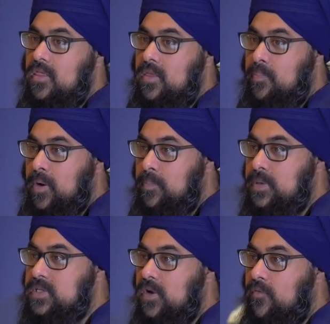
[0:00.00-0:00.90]
The
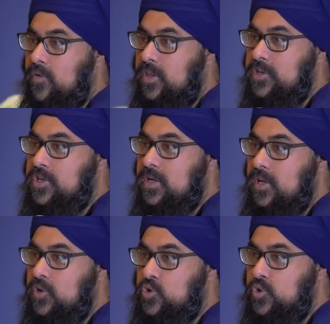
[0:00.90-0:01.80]
purpose of religion
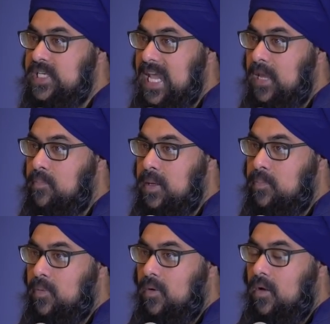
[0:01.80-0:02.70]
is to take
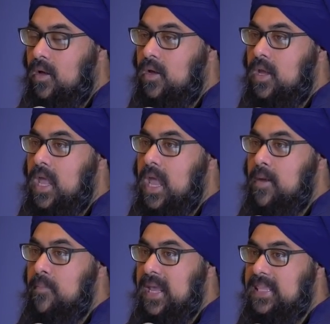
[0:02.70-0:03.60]
people
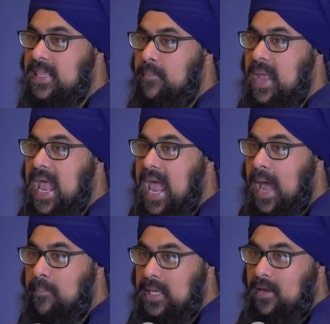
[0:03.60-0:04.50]
and make them
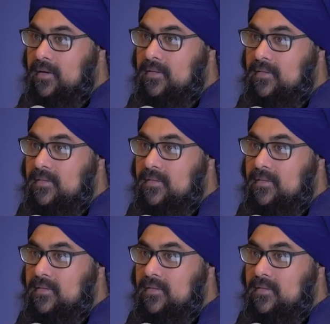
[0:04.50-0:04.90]
happy,